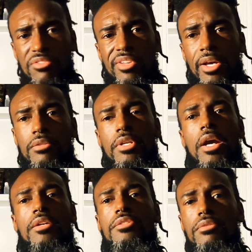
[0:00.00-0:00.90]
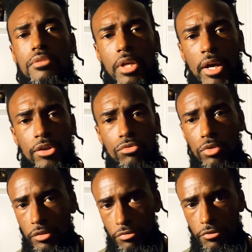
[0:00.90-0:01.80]
is not attached to how you
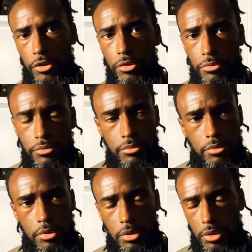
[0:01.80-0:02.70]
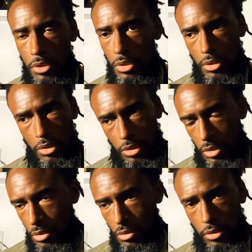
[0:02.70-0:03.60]
really feel,
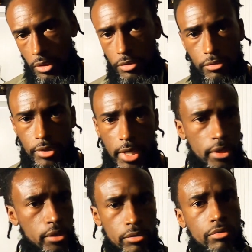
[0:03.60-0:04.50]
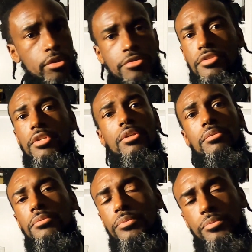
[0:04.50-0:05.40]
then you're not going to really see it.